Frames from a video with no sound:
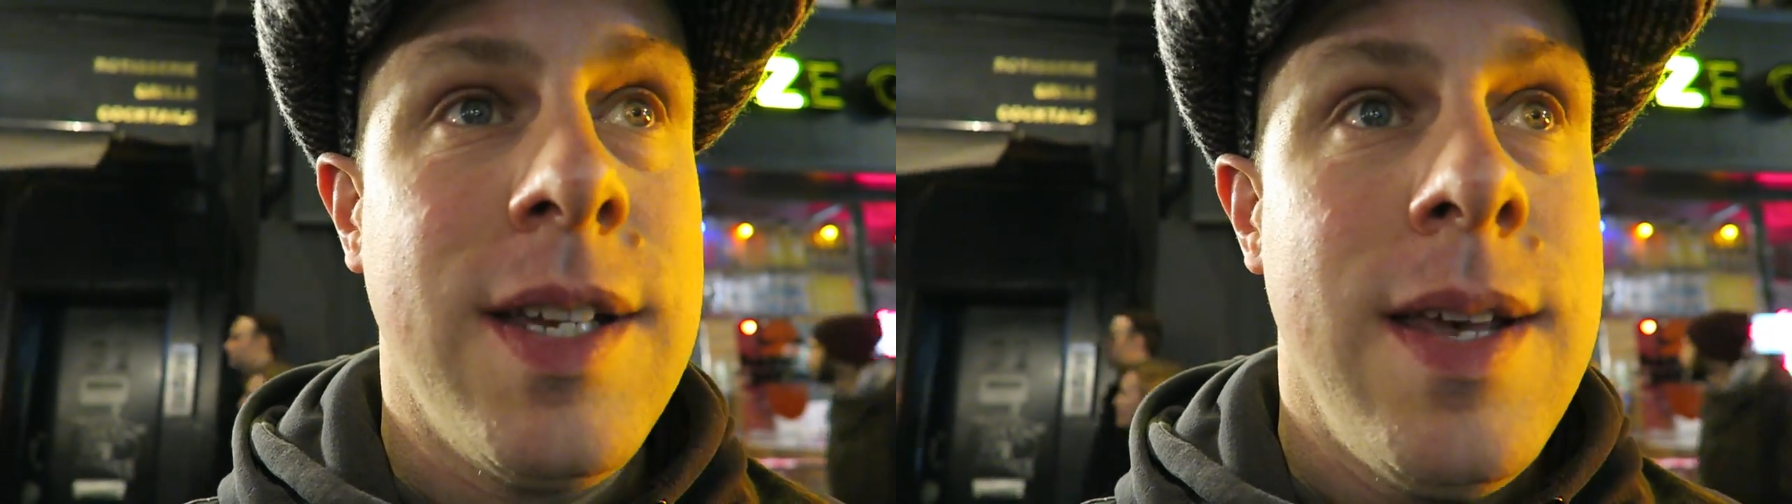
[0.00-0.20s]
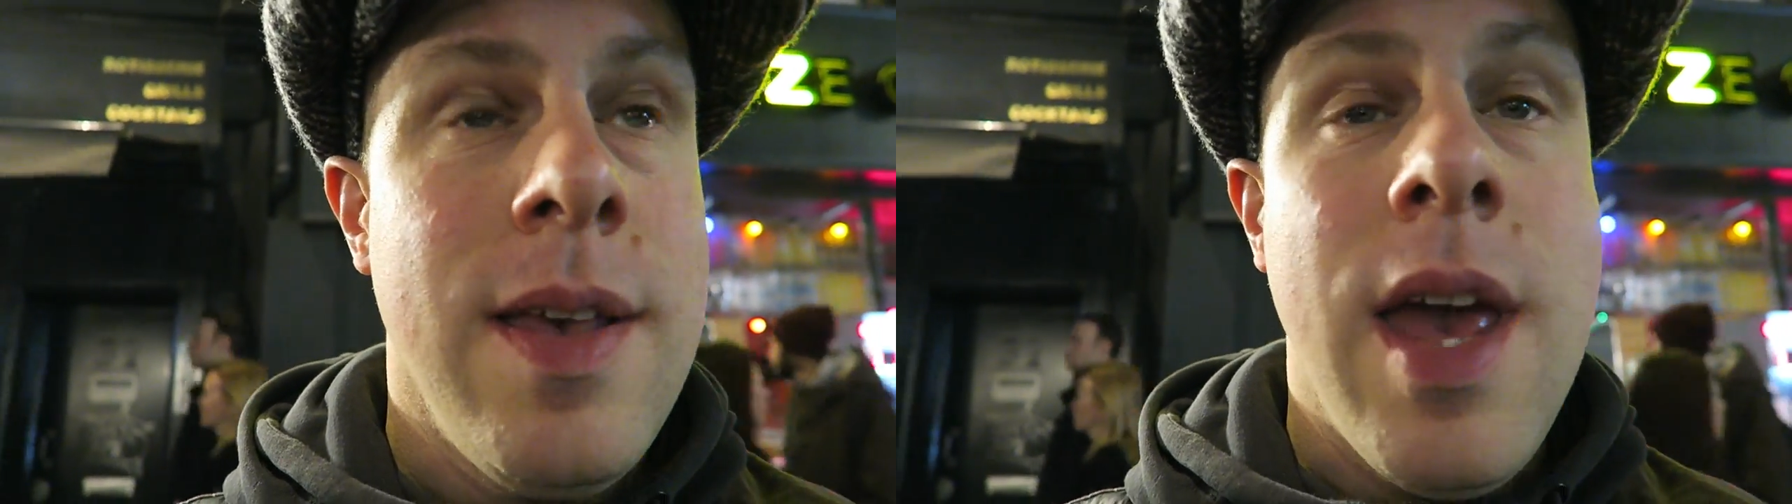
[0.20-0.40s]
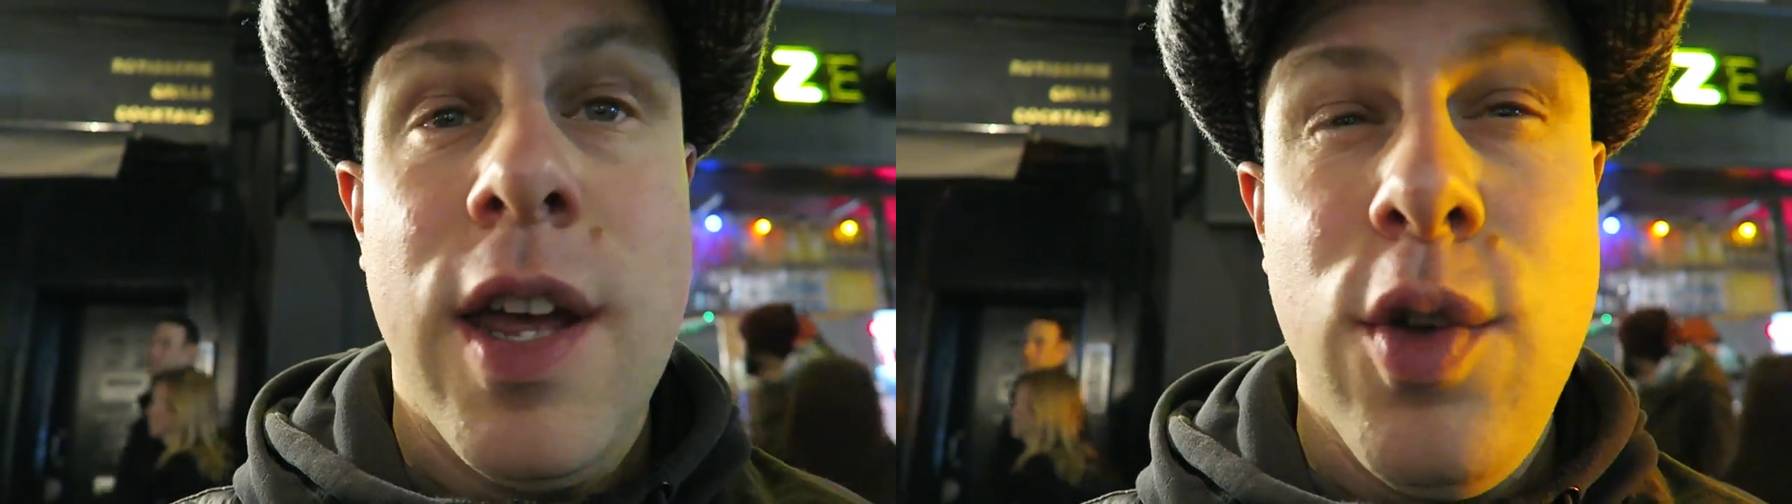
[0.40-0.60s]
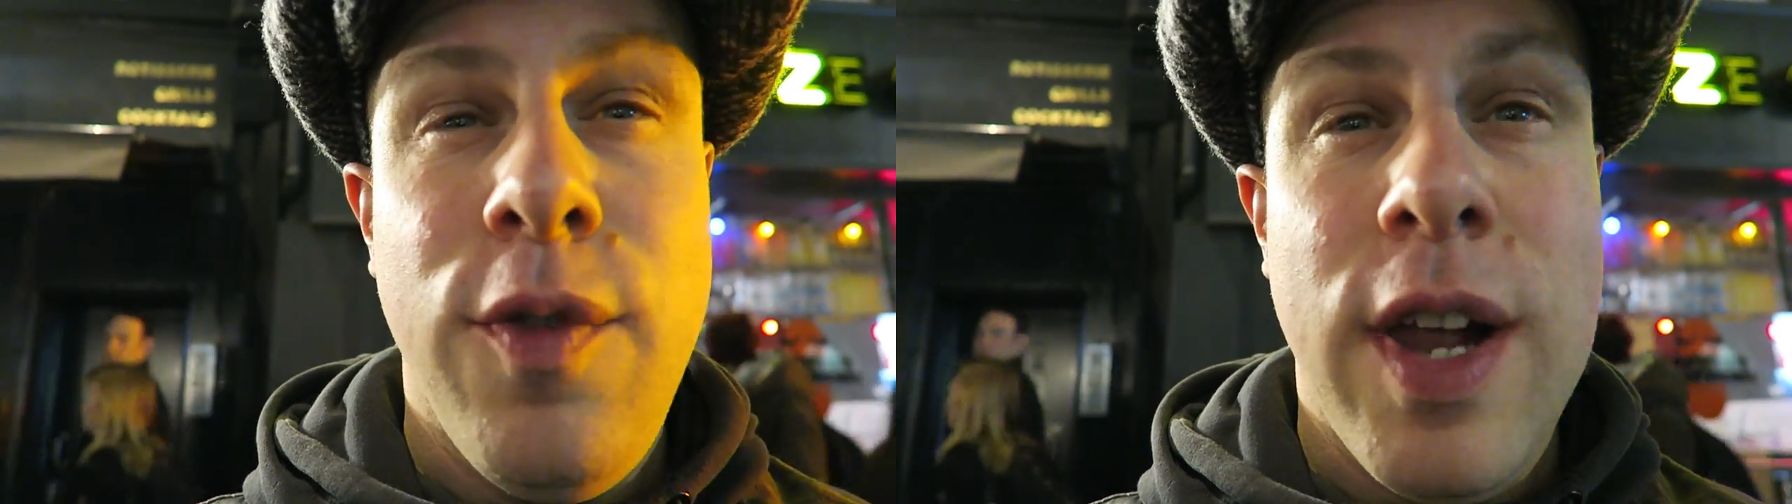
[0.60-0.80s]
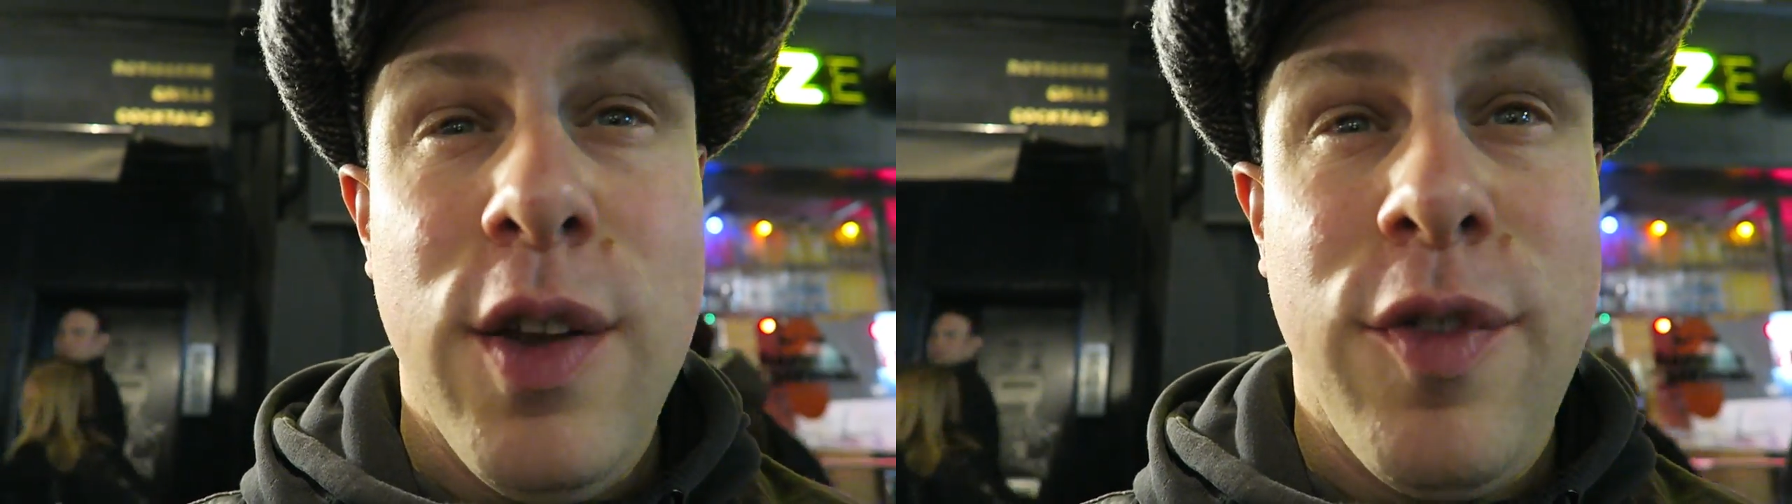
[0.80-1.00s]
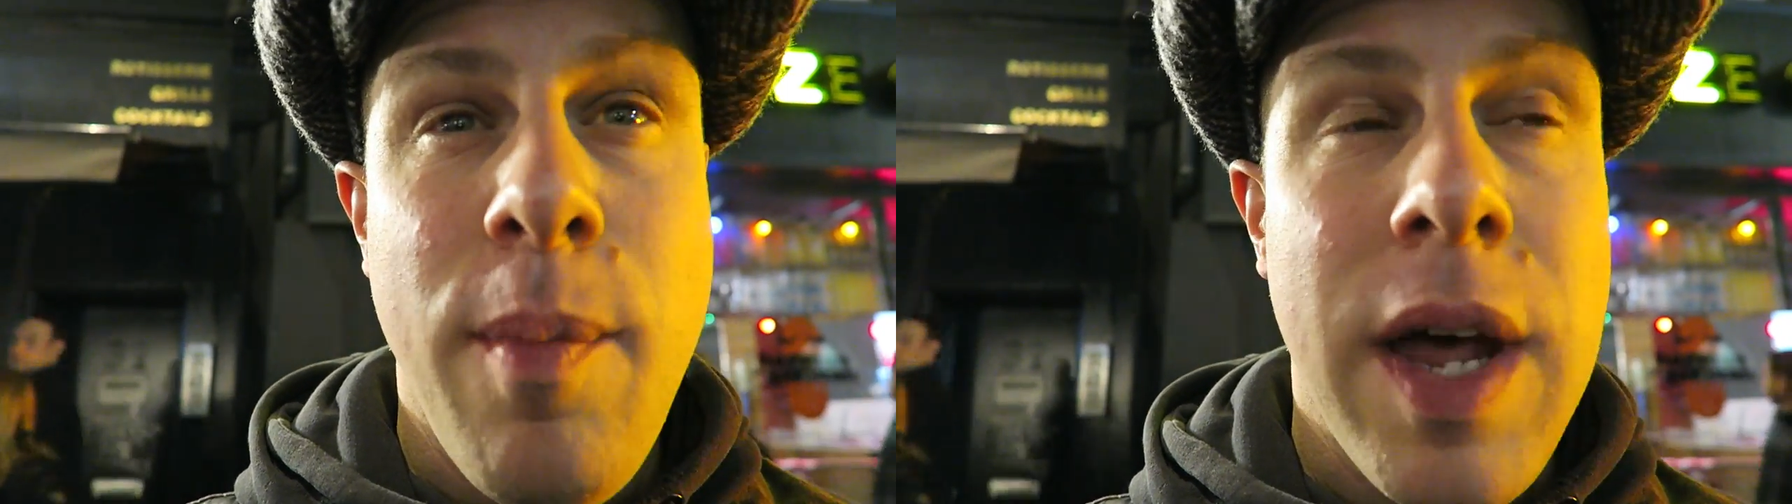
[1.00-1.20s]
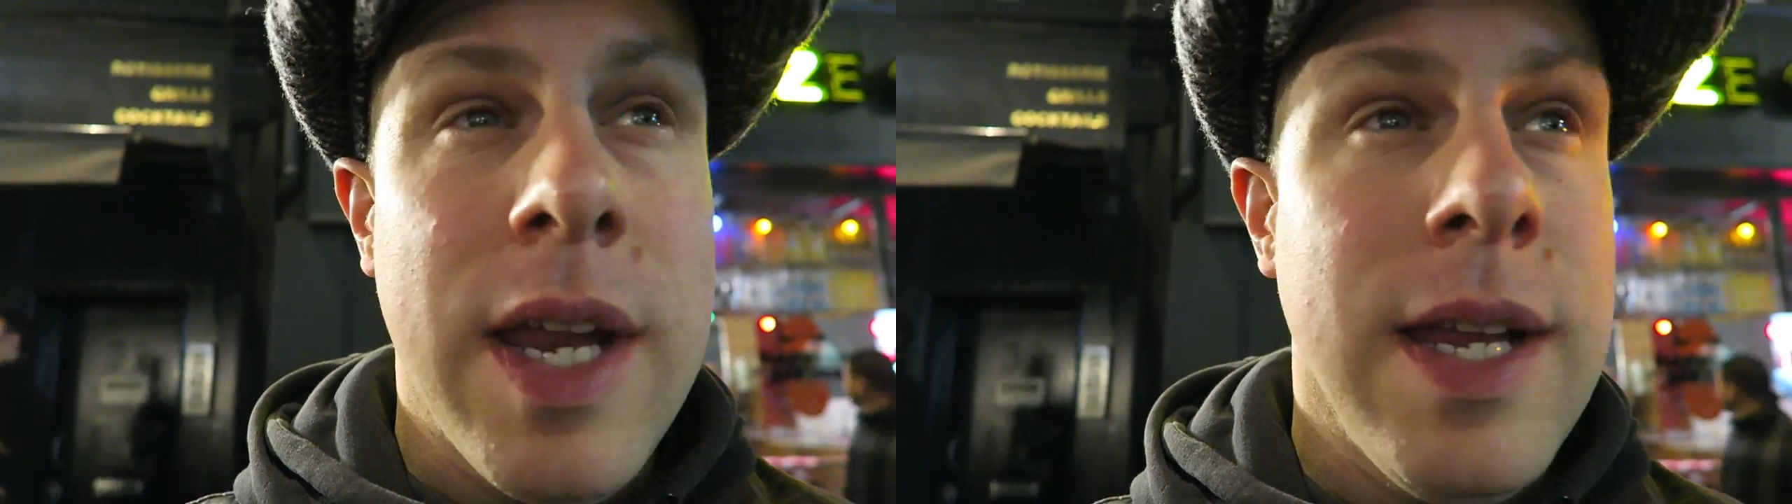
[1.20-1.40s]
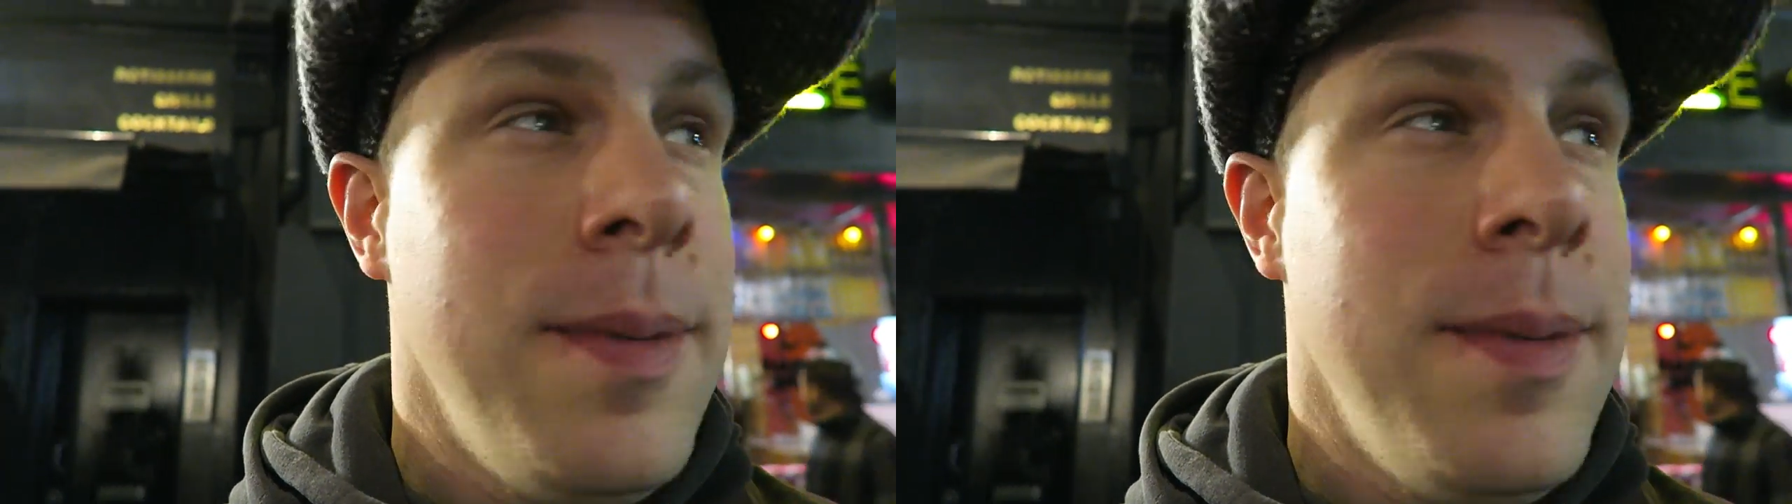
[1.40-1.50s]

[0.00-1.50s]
and good value for money.